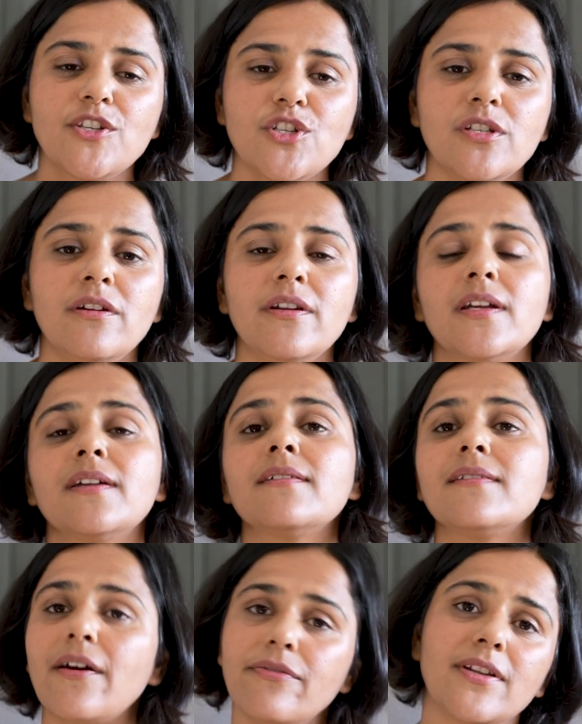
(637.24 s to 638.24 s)

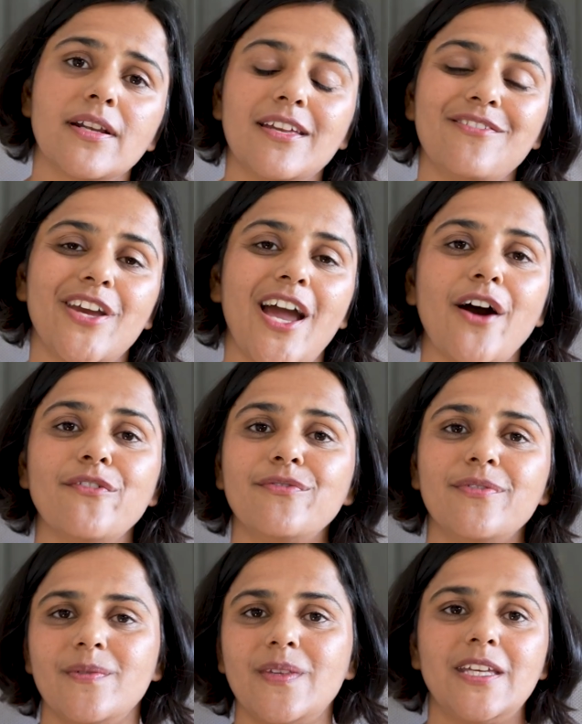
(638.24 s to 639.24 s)
engineering, definitely we have
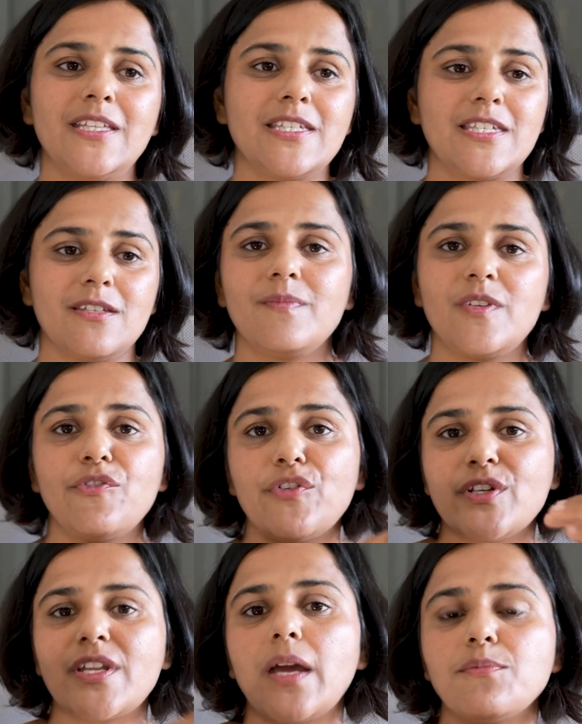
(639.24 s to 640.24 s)
these
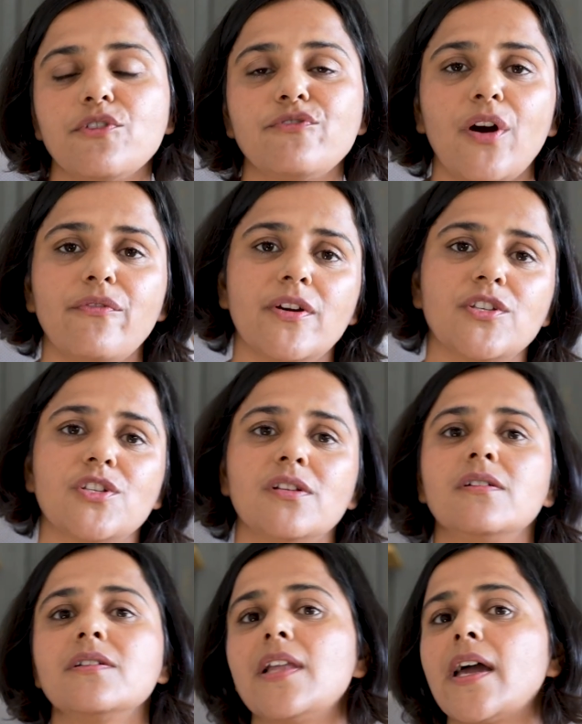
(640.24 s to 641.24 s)
different types of software
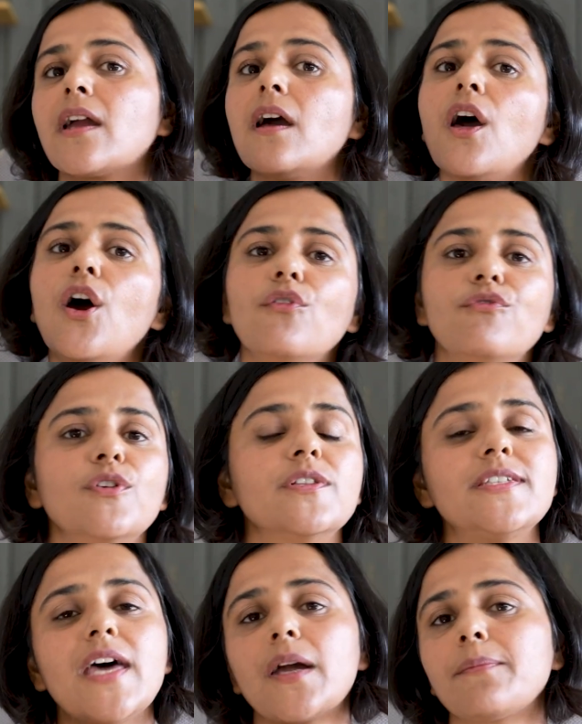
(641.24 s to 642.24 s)
engineers like full
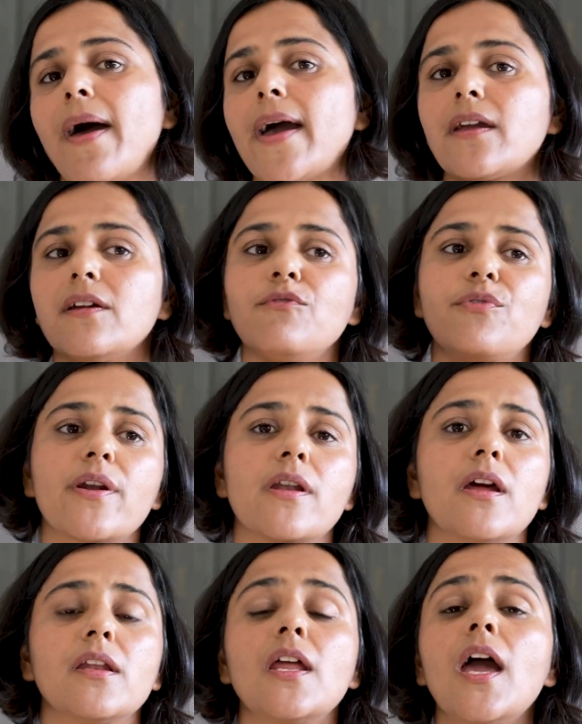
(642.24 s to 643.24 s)
stack, backend, front
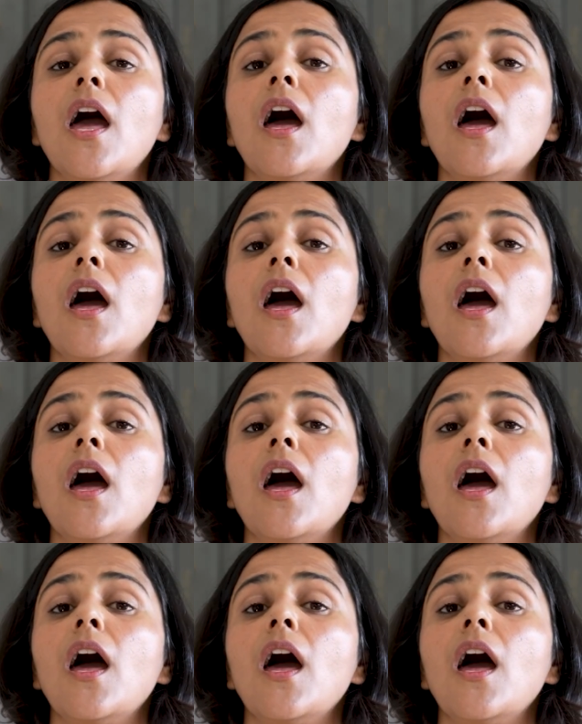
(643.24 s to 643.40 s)
end.